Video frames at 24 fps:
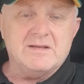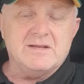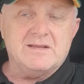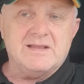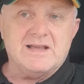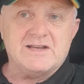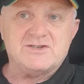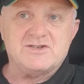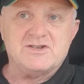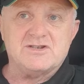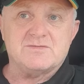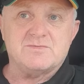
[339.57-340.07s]

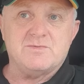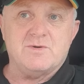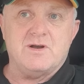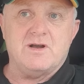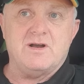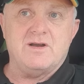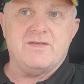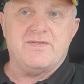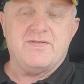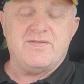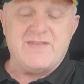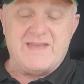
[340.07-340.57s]
that's just what
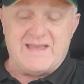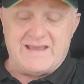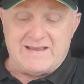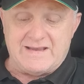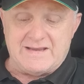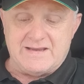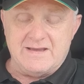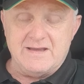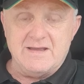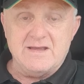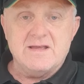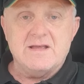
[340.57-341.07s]
I
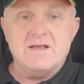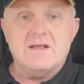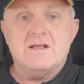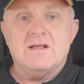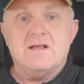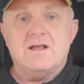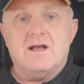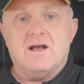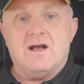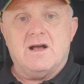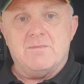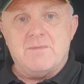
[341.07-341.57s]
think.
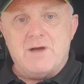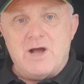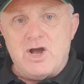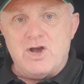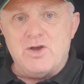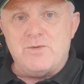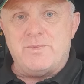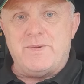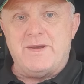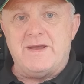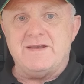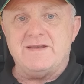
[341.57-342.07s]
I'm
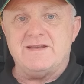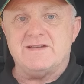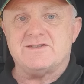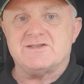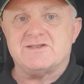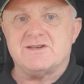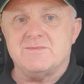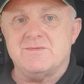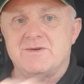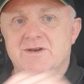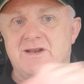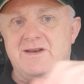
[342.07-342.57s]
hoping there's
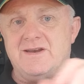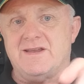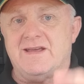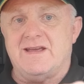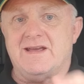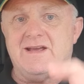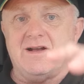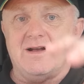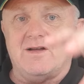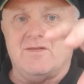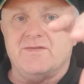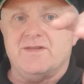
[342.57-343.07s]
someone on
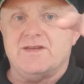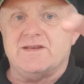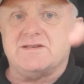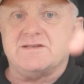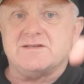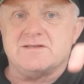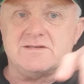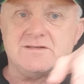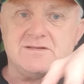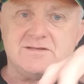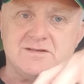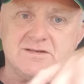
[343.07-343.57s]
here on
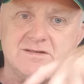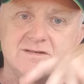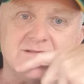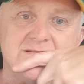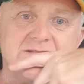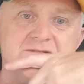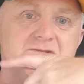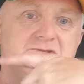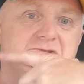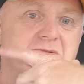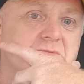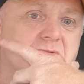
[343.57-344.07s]
this
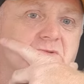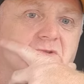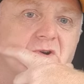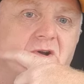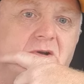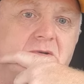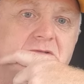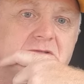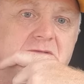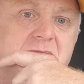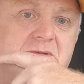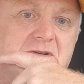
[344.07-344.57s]
who
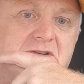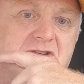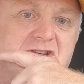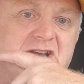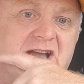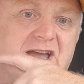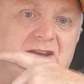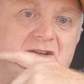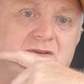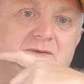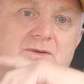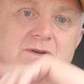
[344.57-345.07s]
subscribes to my
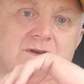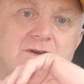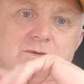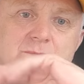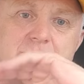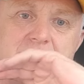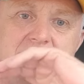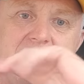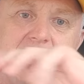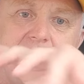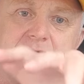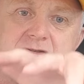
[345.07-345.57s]
channel who'll
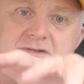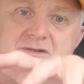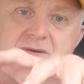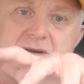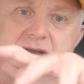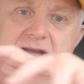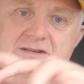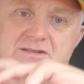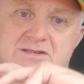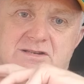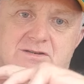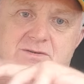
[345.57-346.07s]
be able to
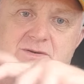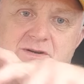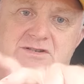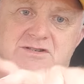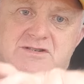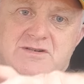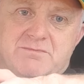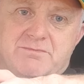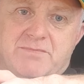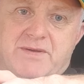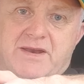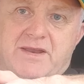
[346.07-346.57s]
answer the
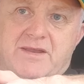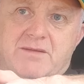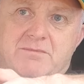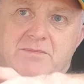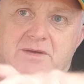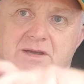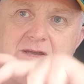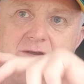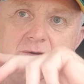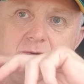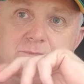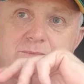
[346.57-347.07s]
question better than
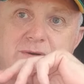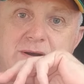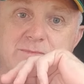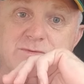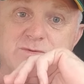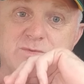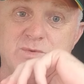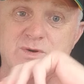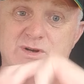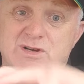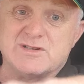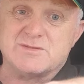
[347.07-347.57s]
me, or
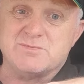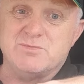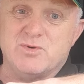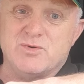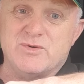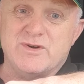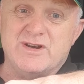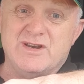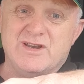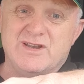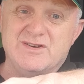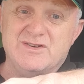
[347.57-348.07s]
perhaps works
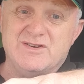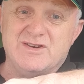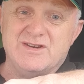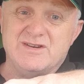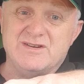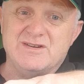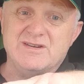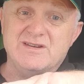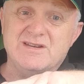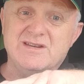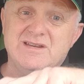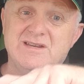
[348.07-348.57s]
more in
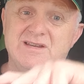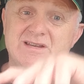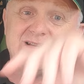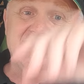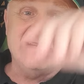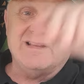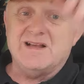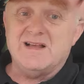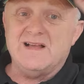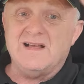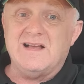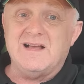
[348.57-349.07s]
London.
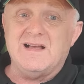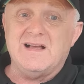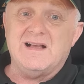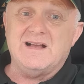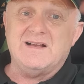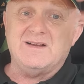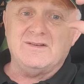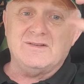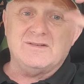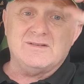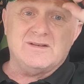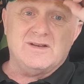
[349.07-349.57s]

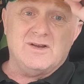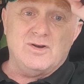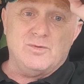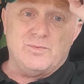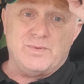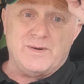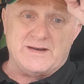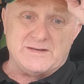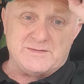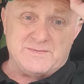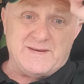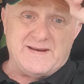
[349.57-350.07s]
He'll
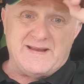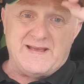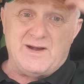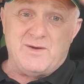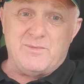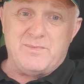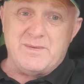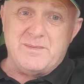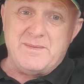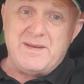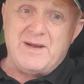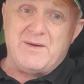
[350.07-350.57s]
perhaps be able to
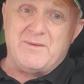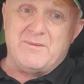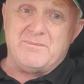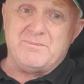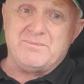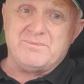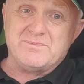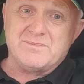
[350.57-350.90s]
help him out.